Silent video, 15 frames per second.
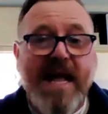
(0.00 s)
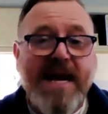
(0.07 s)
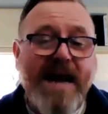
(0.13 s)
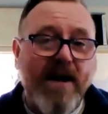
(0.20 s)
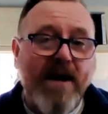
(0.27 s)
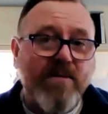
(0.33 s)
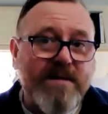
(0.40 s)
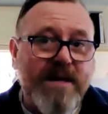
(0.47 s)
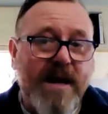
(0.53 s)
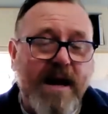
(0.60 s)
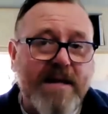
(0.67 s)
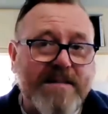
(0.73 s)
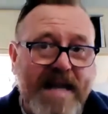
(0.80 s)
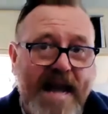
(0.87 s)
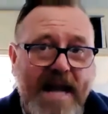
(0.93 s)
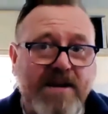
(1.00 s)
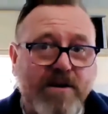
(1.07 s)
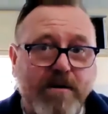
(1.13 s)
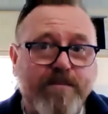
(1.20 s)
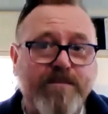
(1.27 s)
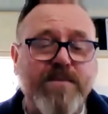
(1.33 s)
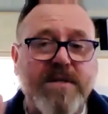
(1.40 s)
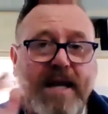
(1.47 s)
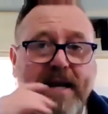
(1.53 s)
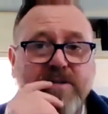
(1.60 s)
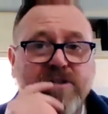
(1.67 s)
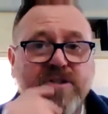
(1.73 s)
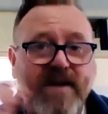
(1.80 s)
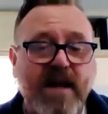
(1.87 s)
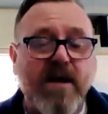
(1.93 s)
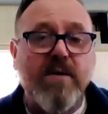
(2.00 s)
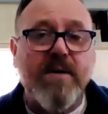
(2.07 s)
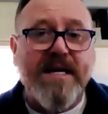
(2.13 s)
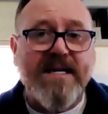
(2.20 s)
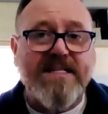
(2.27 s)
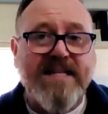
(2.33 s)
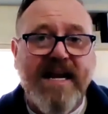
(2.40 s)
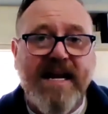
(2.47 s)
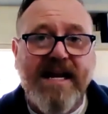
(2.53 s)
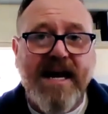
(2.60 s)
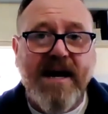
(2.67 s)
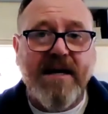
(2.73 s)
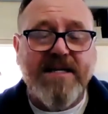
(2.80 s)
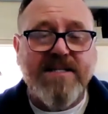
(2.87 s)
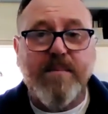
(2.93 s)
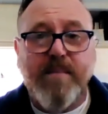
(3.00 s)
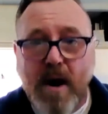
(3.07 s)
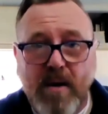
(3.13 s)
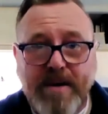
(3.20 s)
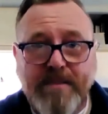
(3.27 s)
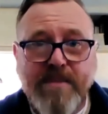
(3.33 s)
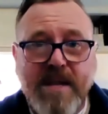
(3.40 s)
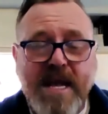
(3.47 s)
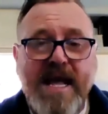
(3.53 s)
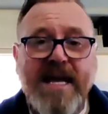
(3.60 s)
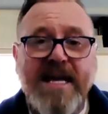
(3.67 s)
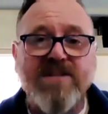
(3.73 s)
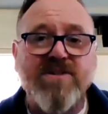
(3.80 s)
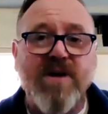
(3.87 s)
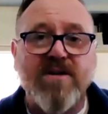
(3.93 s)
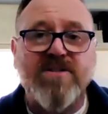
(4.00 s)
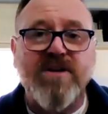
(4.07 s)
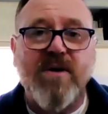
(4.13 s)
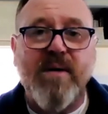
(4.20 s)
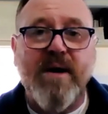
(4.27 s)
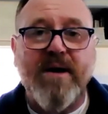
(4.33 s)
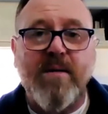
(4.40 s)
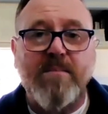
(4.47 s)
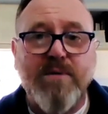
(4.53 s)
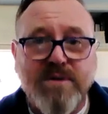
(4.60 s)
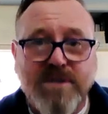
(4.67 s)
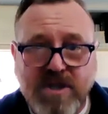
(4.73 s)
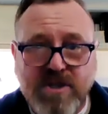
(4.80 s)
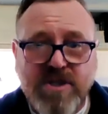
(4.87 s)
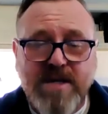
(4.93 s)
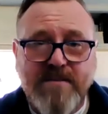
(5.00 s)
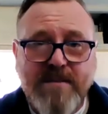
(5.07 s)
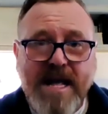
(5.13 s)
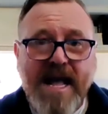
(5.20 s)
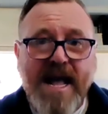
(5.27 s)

Now, Daniel Schiavello, he's a poet. He's also a musician.